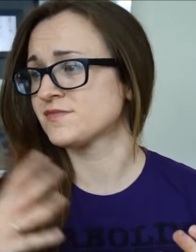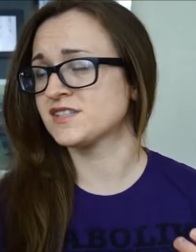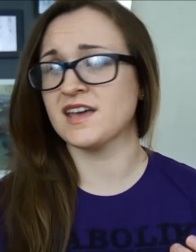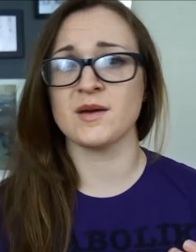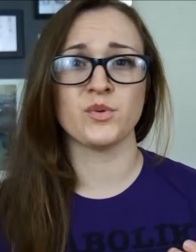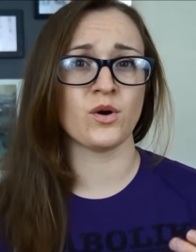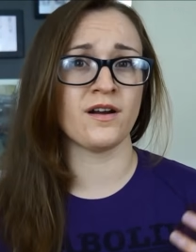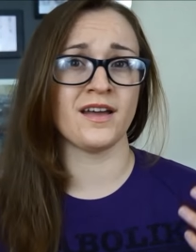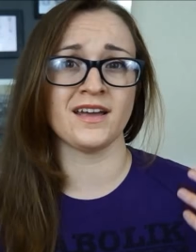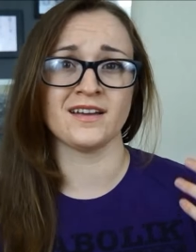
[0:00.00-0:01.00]

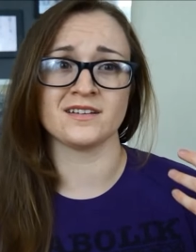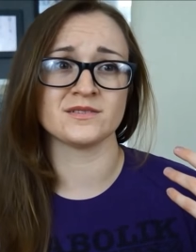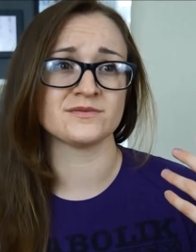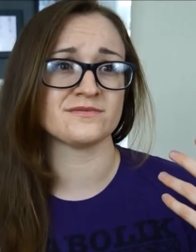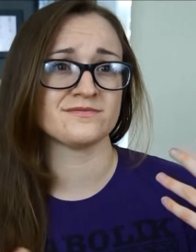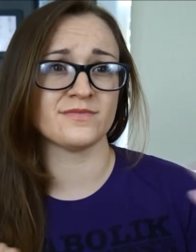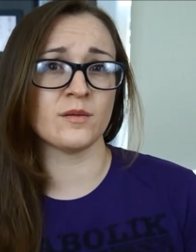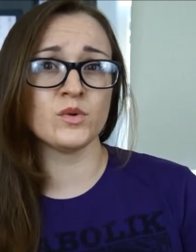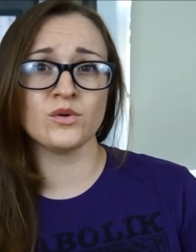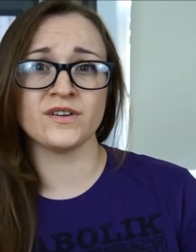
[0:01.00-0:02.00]
skateboarding, a
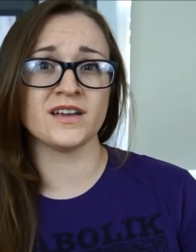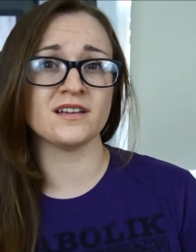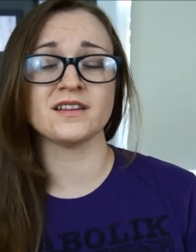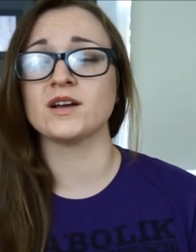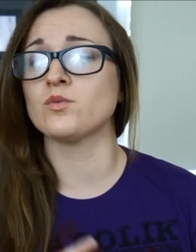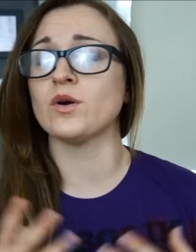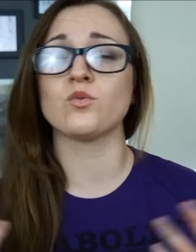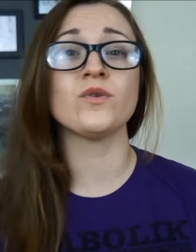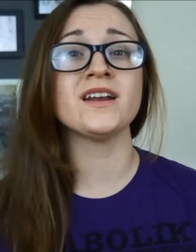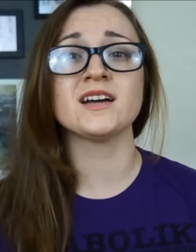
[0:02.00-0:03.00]
movie, like
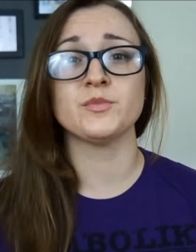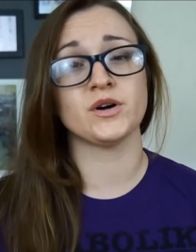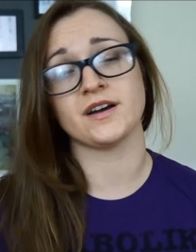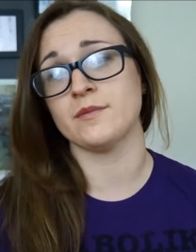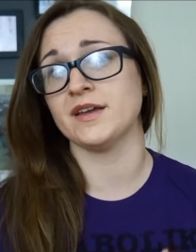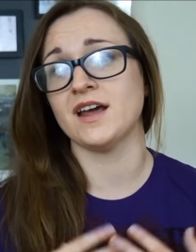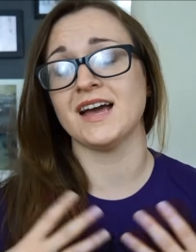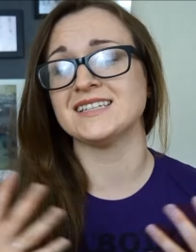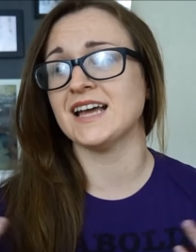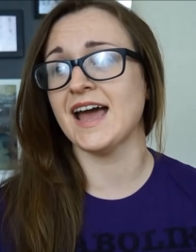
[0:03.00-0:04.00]
reading a book, I mean,
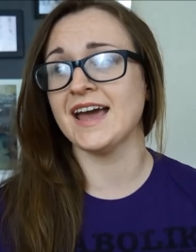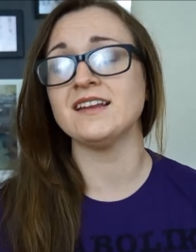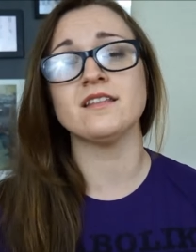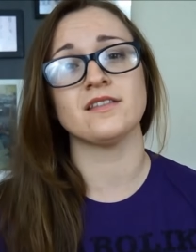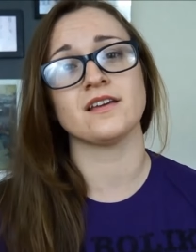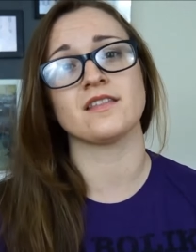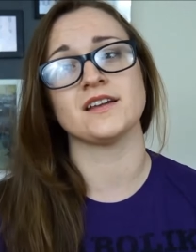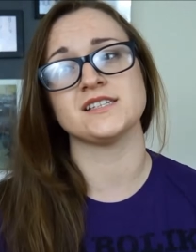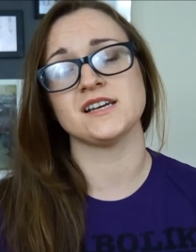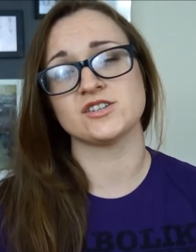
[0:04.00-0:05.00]
anything
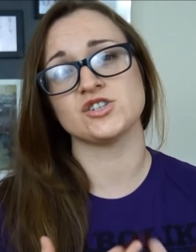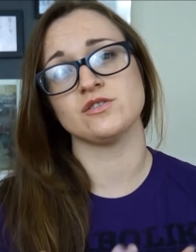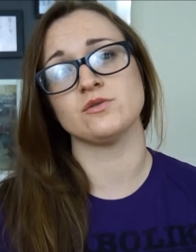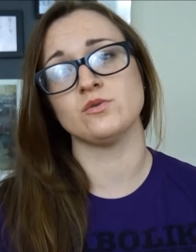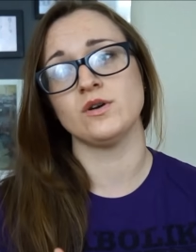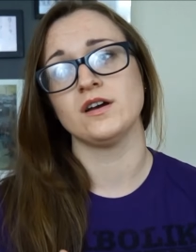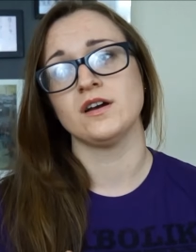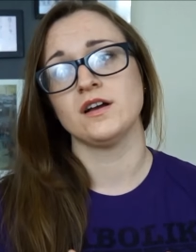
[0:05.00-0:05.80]
that takes you